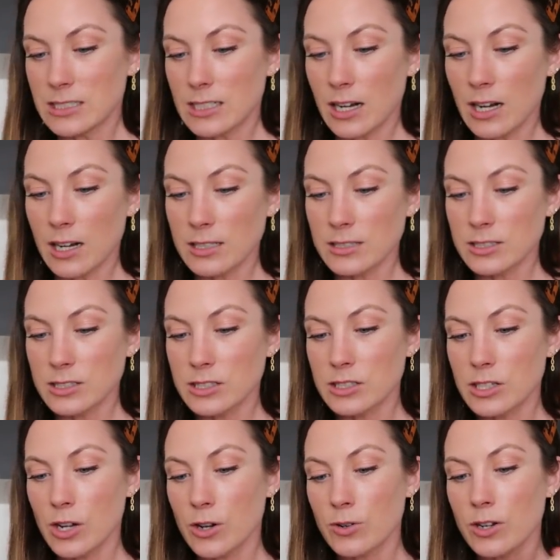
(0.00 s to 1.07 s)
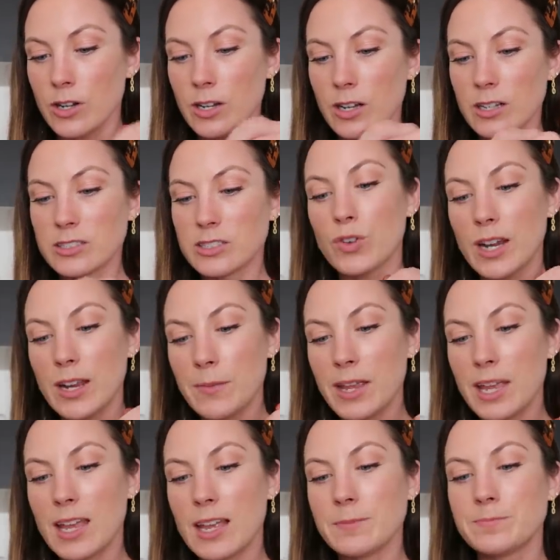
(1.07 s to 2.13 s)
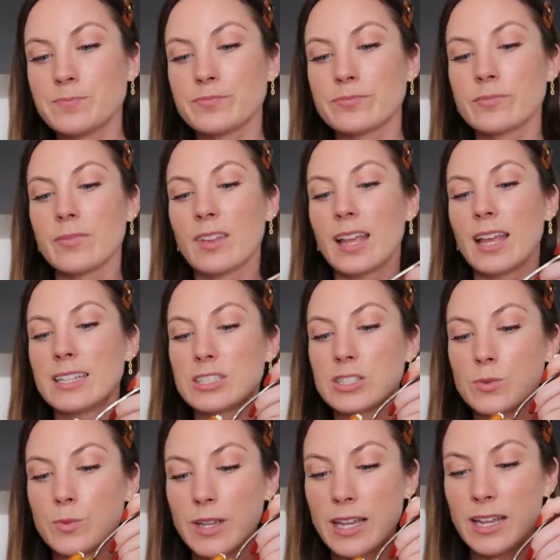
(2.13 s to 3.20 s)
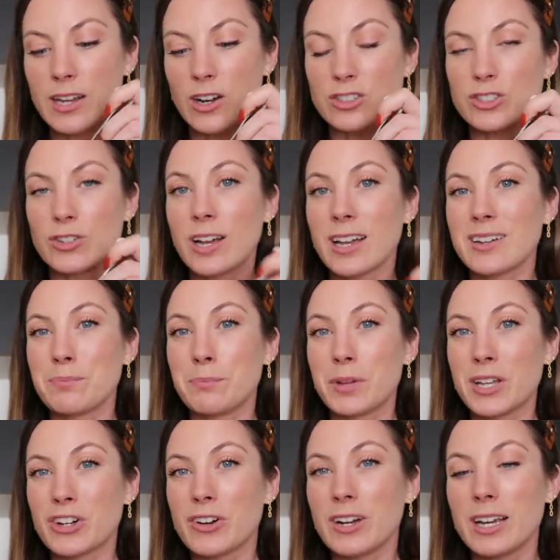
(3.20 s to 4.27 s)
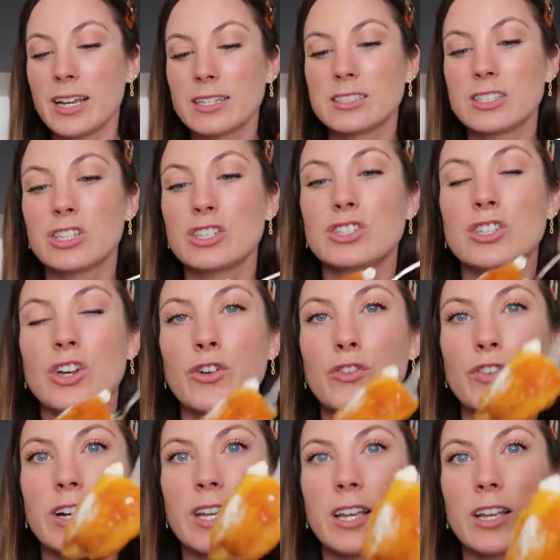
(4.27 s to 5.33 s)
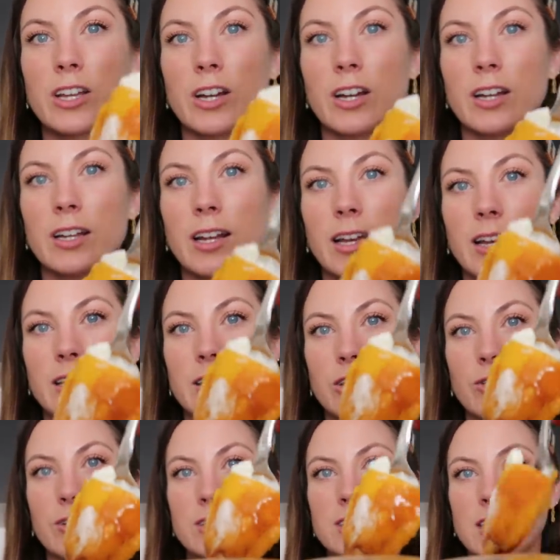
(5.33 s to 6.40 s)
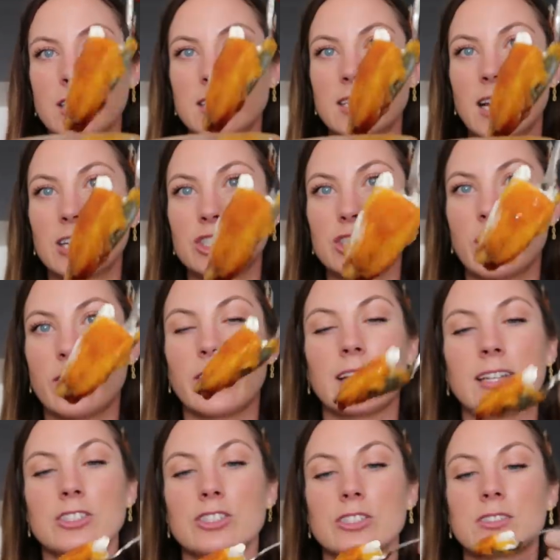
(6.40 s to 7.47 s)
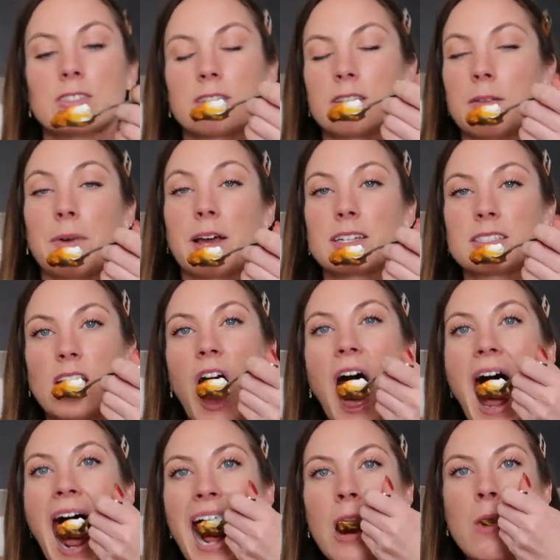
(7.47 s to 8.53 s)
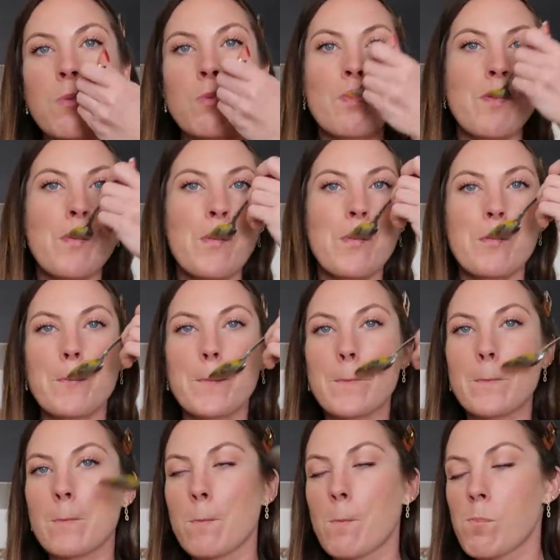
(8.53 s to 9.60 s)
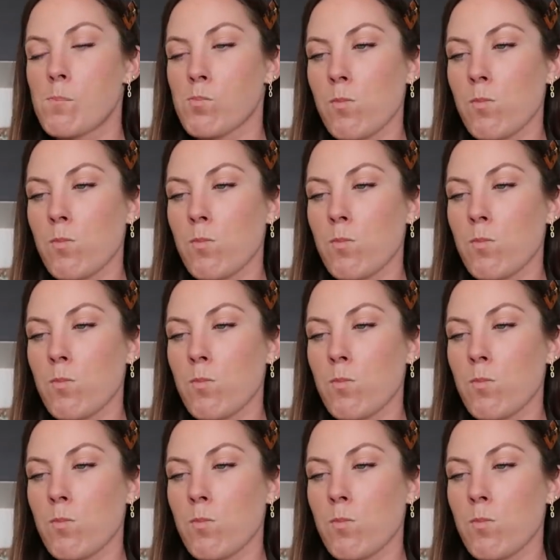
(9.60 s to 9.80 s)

Oh, it's so good. Creamy and sweet and also kind of bittery. It's so freaking good, and you can see the texture of it. It's just the best. Mm.